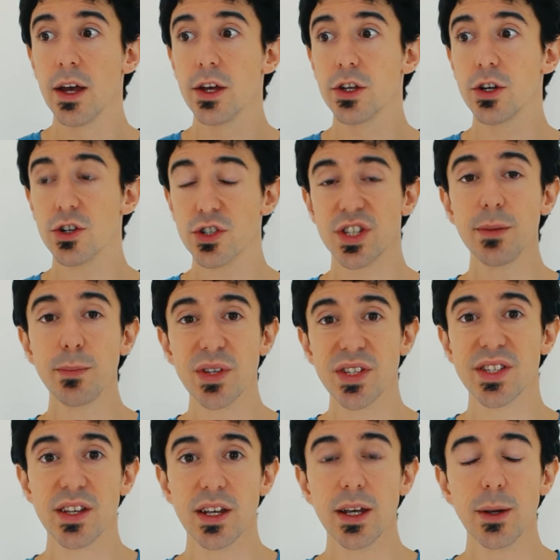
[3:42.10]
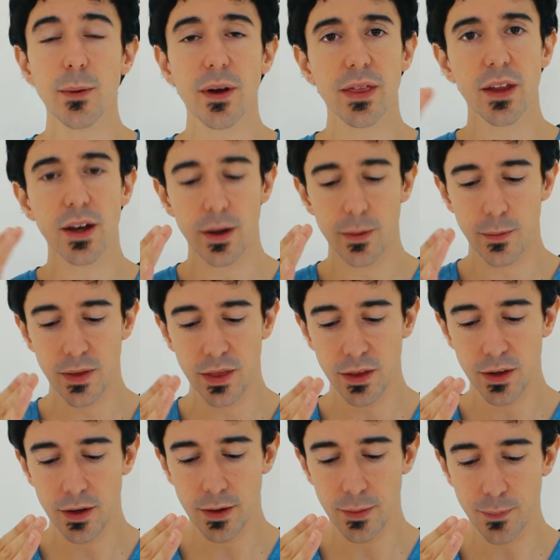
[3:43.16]
your CPC when
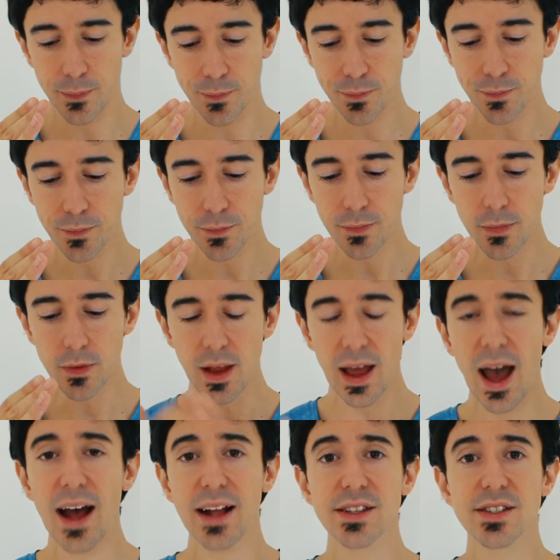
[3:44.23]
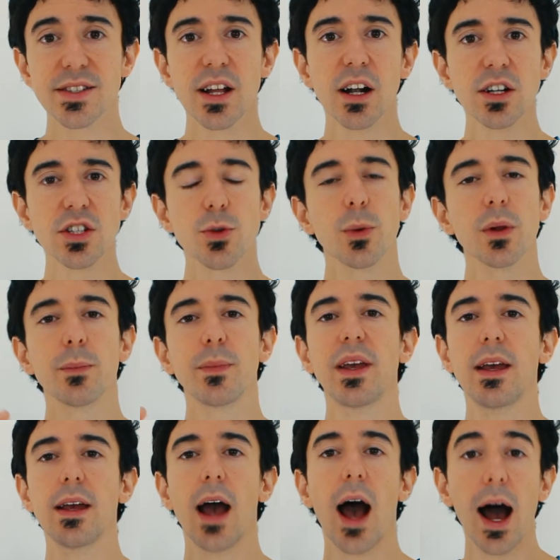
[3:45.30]
the ad starts will
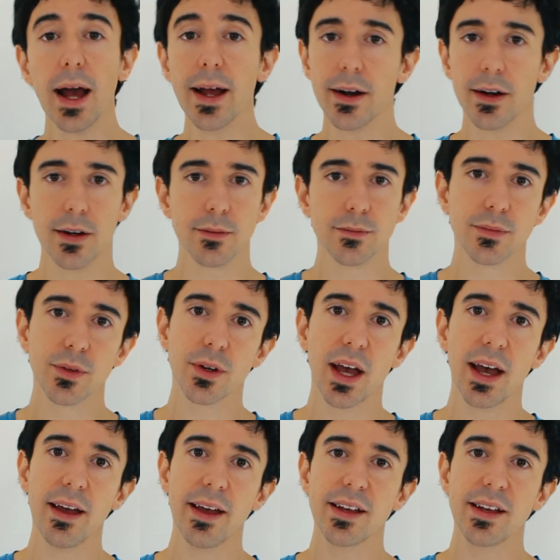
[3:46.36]
be higher, okay?